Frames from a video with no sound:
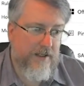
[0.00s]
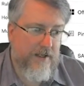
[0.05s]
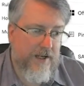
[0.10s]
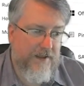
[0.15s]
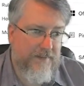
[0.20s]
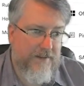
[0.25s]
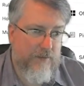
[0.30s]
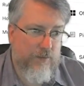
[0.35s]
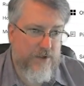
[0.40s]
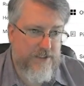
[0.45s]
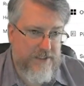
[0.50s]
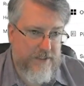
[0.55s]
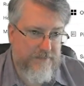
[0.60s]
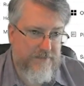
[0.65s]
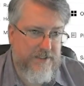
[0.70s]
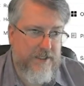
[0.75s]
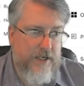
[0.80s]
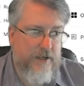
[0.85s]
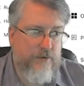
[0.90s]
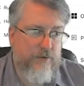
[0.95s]
And then once
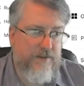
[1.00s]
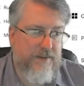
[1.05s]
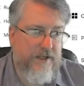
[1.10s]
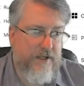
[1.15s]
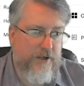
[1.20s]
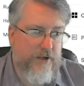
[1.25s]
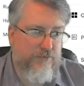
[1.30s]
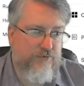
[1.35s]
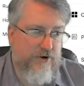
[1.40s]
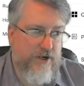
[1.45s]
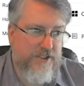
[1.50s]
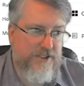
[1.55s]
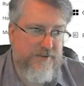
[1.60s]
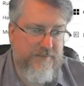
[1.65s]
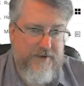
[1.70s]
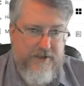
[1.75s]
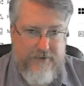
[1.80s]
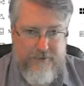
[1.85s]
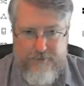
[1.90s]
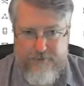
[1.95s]
I'm done with the enterprise
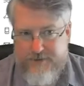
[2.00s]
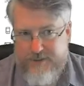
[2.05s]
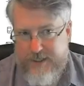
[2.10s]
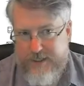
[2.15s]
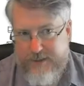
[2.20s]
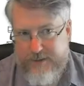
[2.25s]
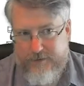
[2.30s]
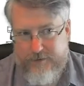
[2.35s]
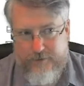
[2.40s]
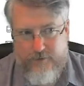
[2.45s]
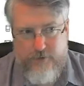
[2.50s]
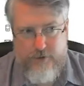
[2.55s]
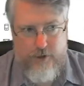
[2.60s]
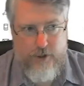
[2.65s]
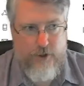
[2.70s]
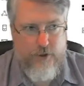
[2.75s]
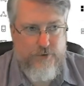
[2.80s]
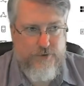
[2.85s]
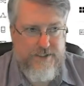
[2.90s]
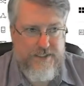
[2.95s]
spiel, there's like a little
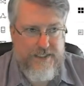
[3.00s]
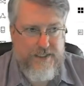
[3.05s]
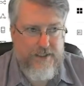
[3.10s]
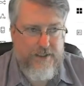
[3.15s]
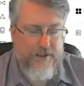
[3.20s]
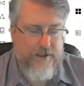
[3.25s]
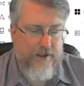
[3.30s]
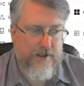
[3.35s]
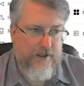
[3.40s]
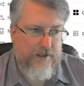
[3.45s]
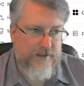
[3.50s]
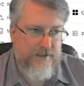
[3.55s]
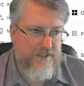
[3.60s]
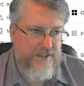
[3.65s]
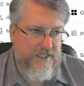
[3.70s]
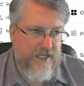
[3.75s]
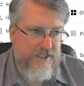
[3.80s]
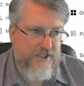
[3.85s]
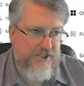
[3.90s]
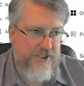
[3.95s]
closing
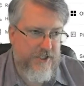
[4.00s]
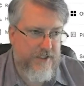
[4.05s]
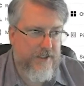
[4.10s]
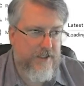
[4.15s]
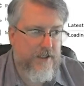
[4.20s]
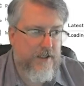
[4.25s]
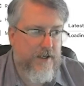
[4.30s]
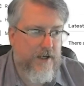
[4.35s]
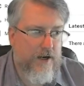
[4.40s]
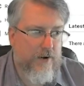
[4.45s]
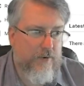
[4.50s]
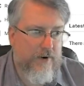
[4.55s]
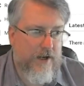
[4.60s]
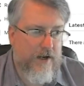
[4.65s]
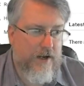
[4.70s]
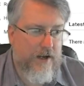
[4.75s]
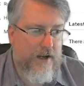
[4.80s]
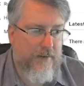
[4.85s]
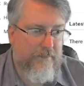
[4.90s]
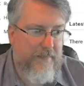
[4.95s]
section. I want to
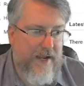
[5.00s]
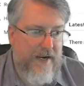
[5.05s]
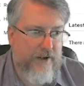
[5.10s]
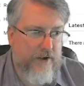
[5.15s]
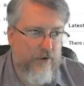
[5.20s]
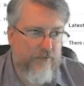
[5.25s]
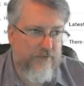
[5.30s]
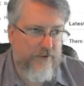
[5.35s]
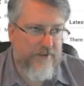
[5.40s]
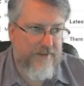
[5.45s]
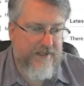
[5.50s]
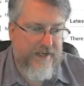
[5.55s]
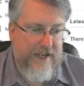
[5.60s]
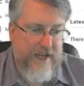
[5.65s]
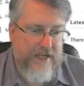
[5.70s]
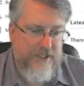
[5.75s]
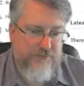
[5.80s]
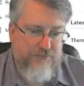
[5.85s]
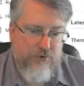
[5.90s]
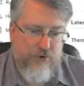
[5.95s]
hop back over to the
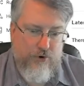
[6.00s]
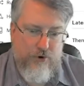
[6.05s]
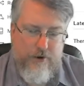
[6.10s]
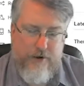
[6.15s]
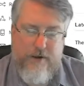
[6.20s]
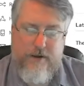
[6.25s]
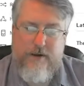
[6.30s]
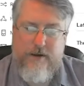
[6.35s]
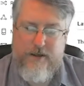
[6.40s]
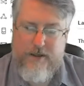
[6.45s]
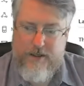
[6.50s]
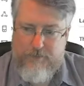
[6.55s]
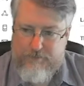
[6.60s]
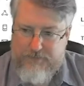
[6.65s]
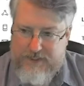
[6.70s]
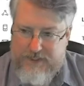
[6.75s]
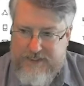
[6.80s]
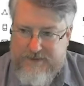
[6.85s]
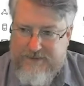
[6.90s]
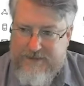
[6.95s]
dashboard,
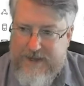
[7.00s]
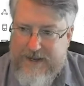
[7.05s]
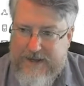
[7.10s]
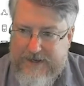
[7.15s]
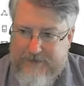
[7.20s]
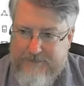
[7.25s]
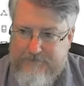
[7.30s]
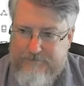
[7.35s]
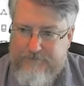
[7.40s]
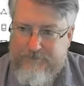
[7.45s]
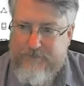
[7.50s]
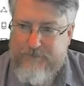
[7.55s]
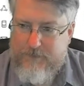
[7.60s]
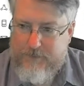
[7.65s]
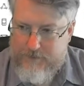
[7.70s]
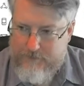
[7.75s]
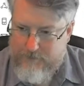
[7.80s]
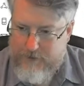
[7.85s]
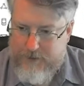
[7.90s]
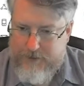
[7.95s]
complete that,
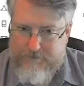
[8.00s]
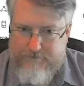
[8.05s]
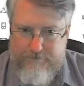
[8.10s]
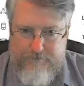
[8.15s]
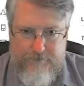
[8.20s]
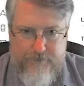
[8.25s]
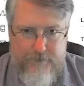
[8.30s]
right?